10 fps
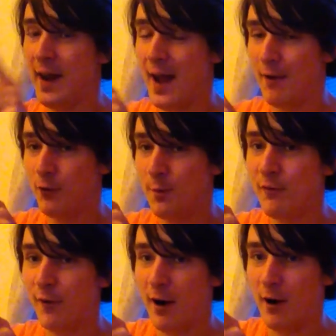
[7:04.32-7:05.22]
they have to be
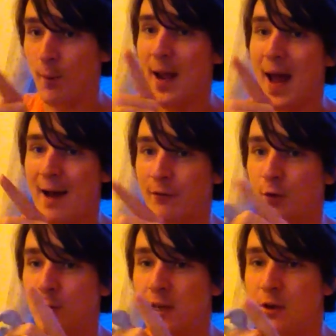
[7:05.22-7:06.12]
far away
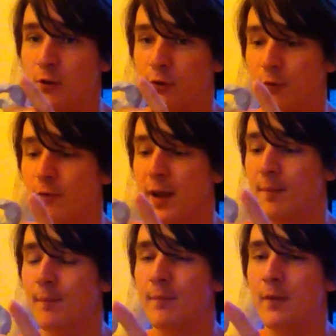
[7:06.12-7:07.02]
after we do something.
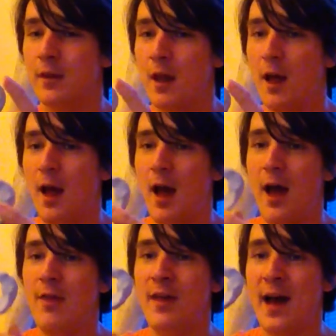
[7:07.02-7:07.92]

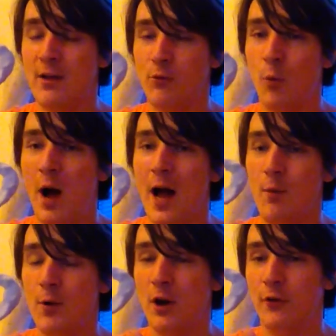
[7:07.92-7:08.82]
And that's why
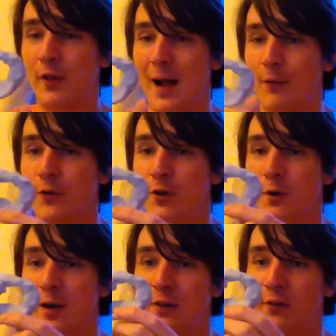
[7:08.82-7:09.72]
we're not allowed to do
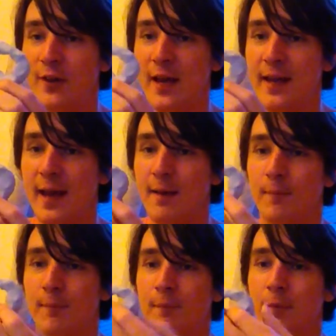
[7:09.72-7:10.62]
any sticking.
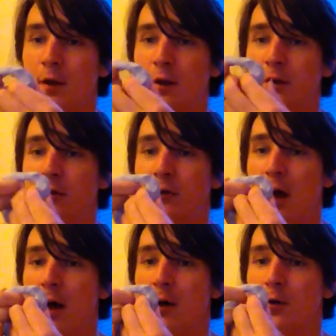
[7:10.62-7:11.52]

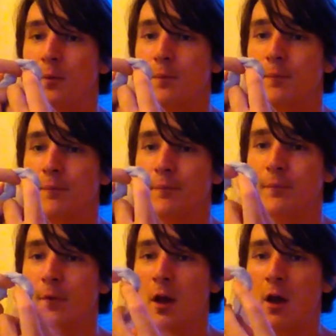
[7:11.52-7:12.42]
So
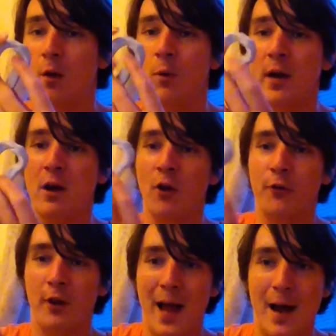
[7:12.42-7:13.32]
we're not
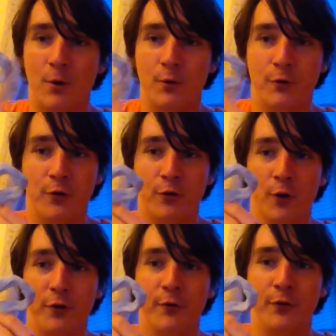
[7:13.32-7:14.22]
allowed to
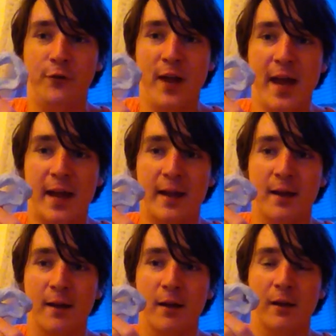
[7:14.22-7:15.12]
sort of stick
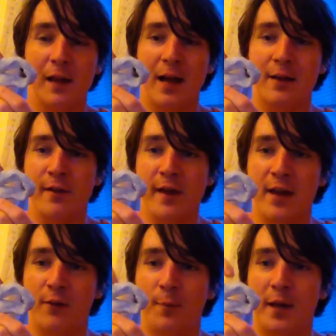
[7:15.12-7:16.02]
like
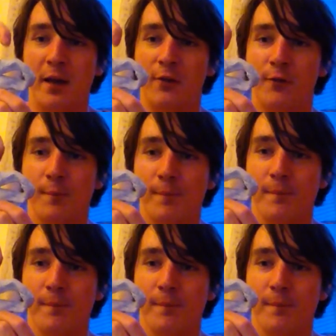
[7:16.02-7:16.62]
this, because